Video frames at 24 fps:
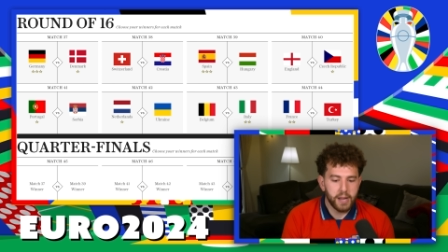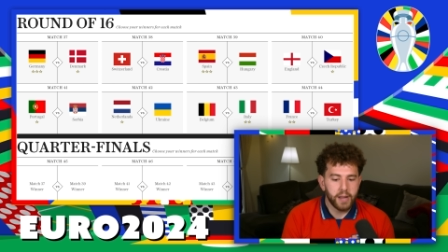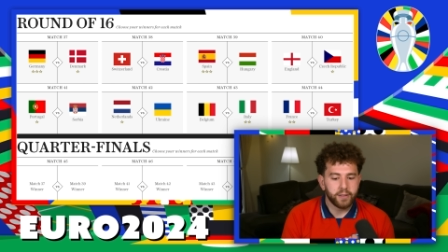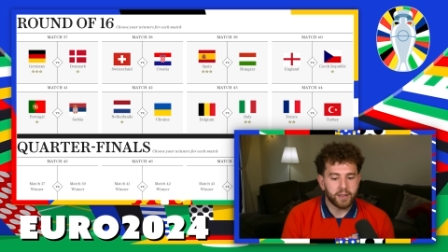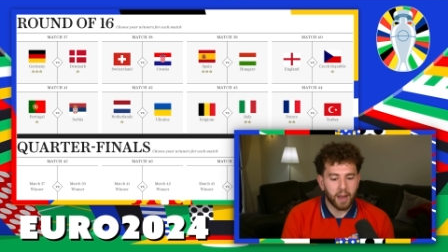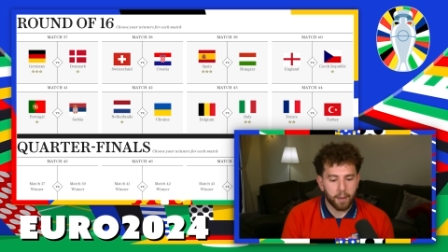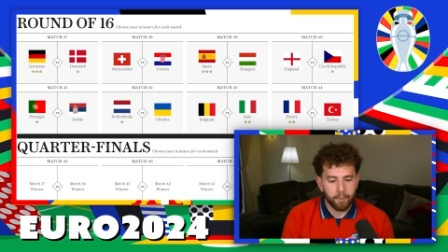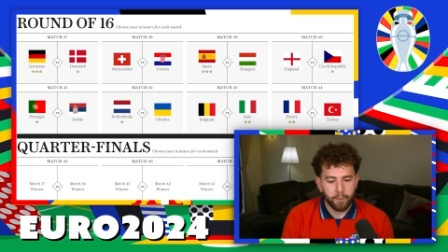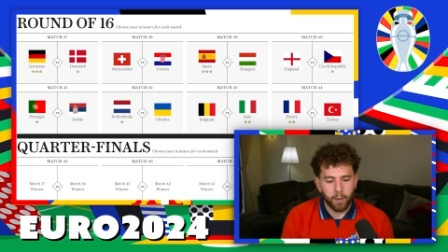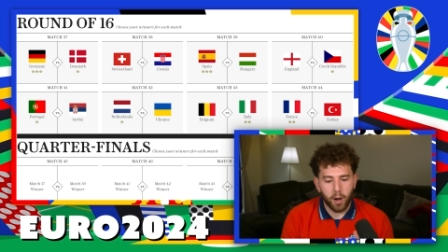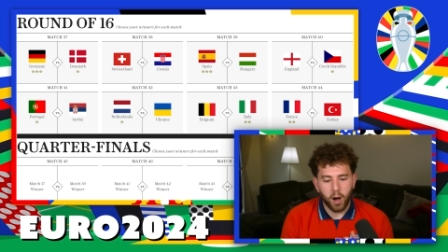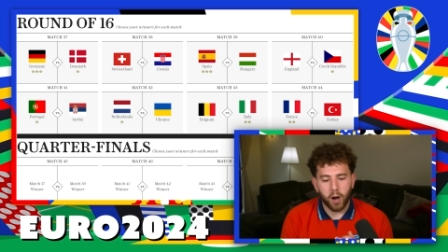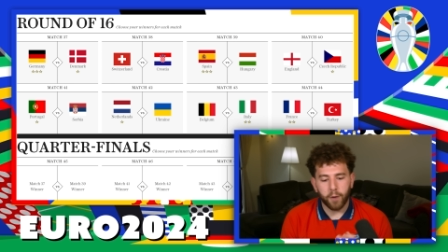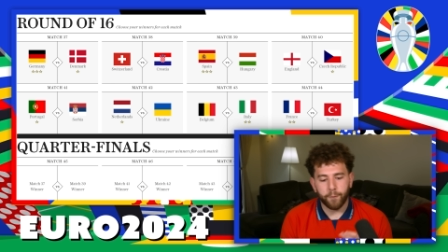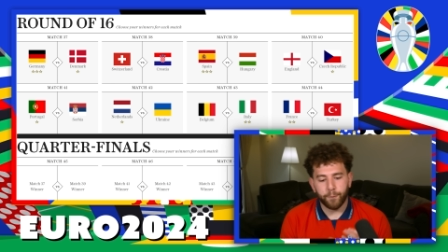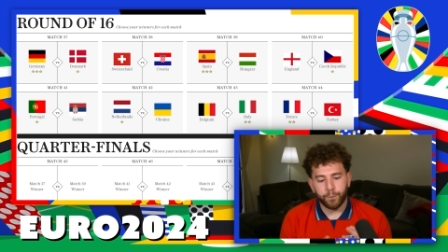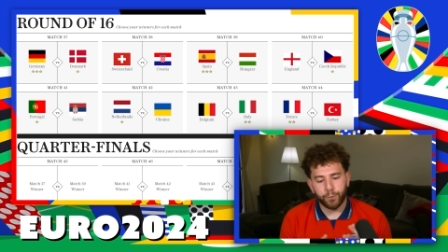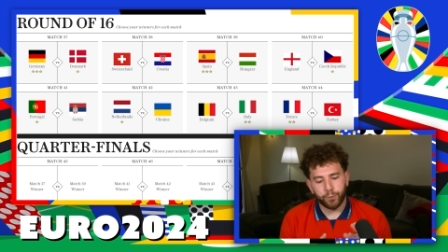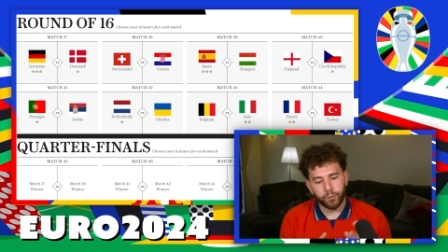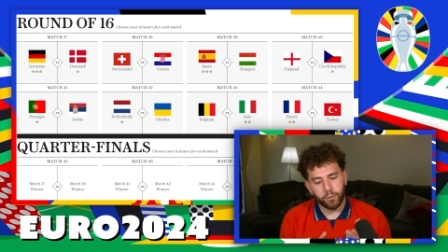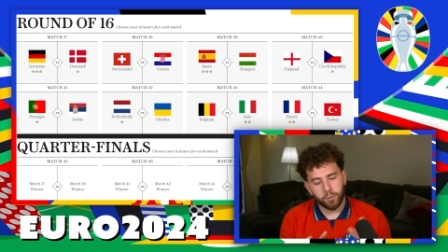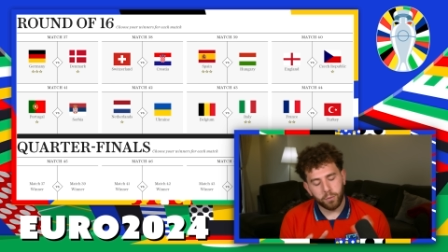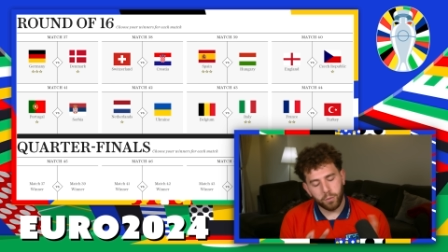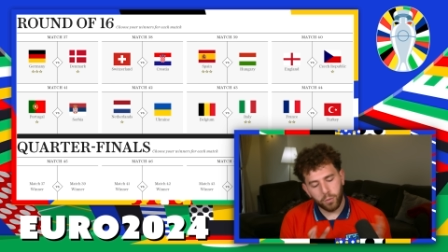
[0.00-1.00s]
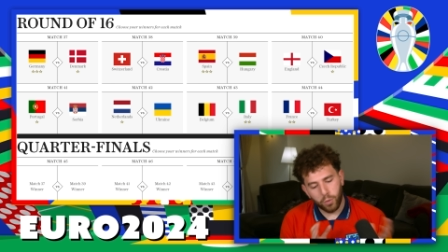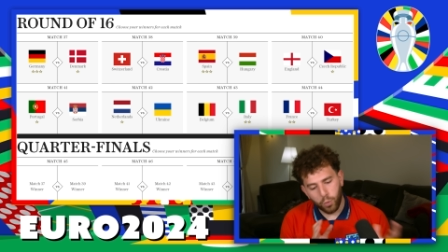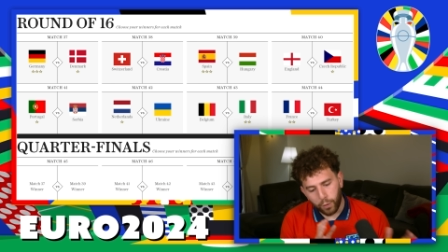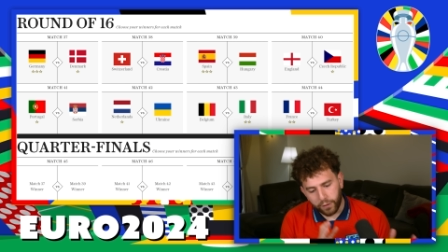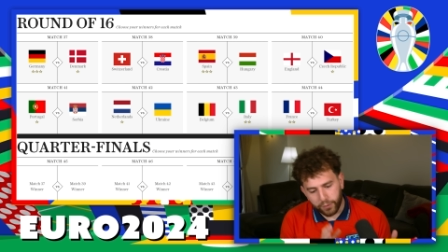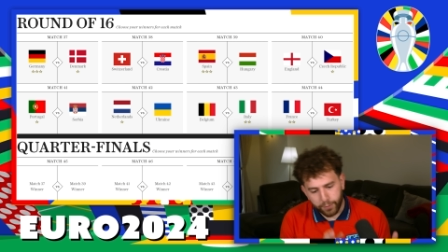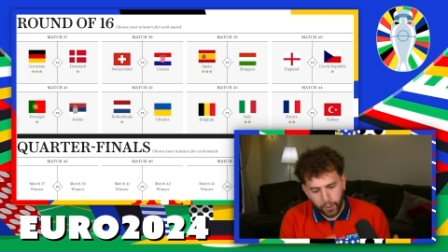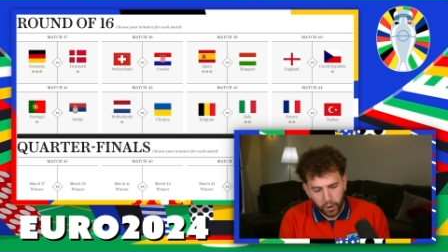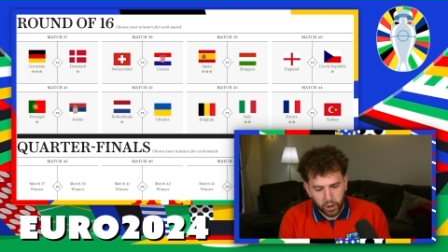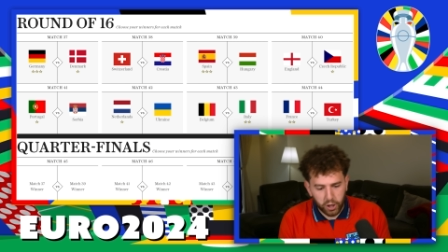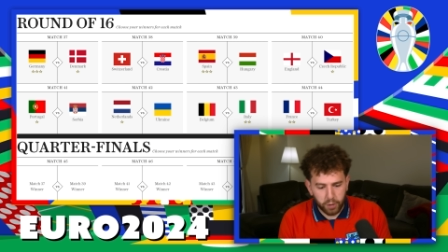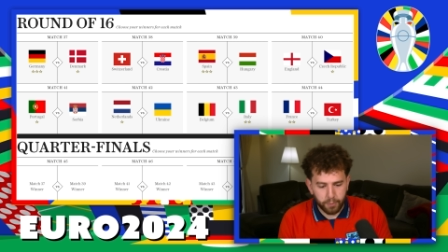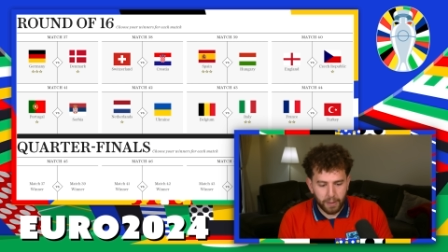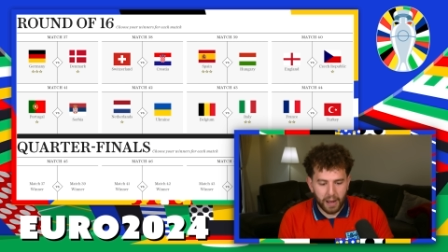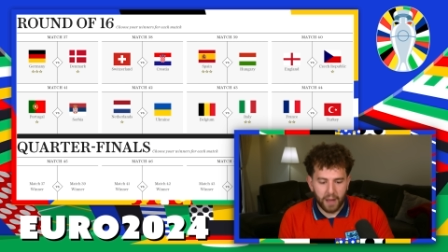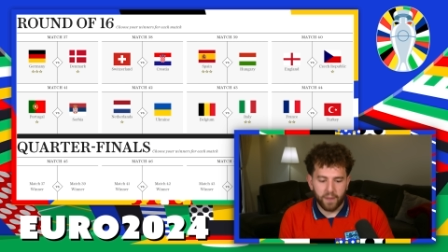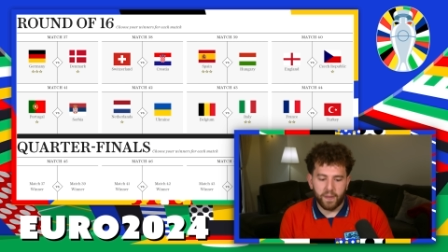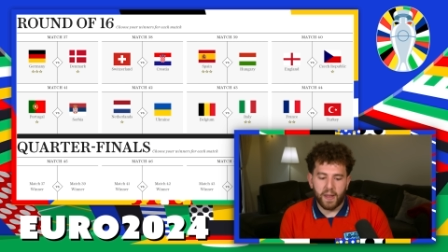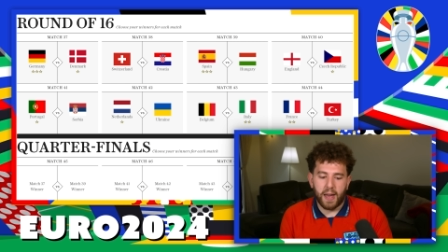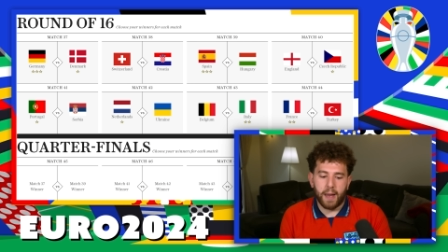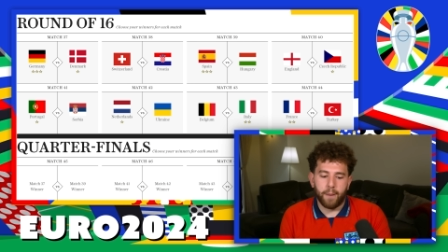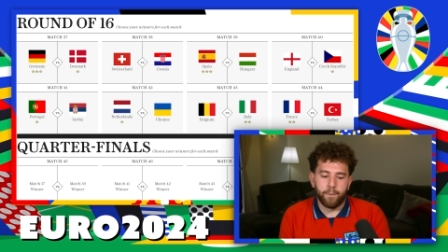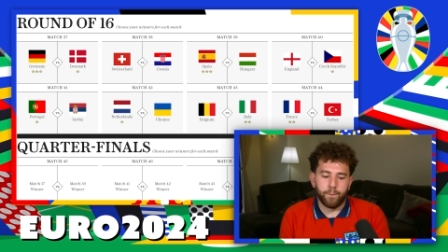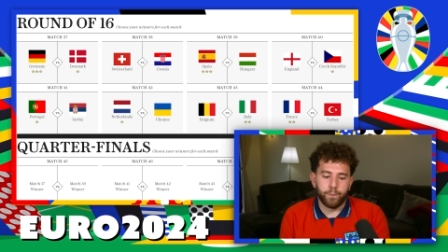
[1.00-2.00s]
Denmark, we've spoken about
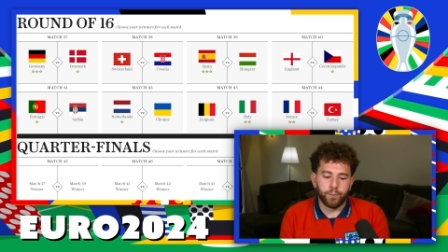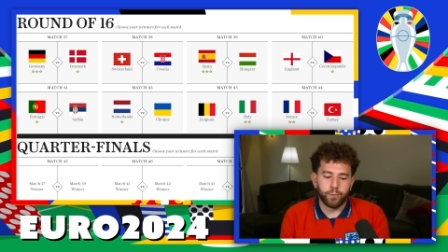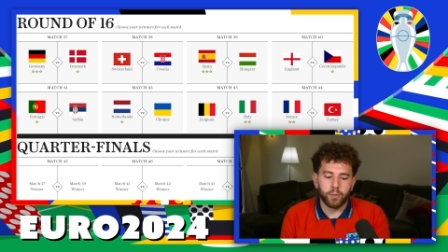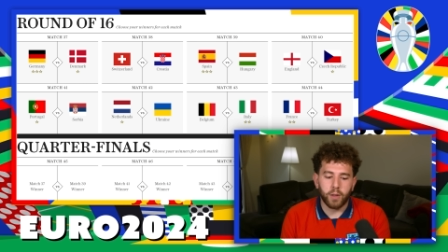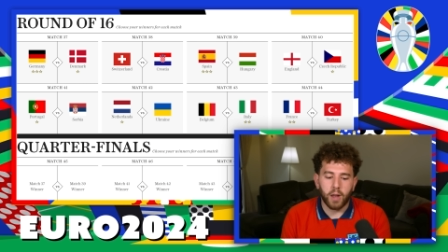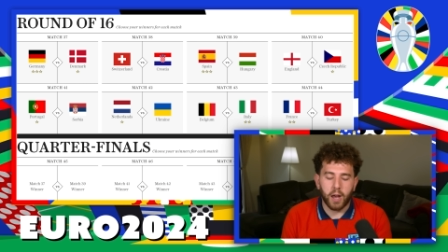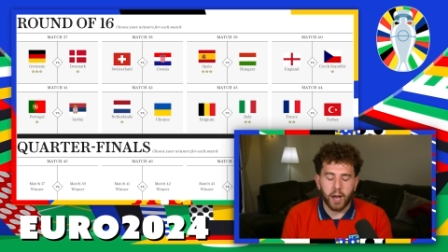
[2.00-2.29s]
them.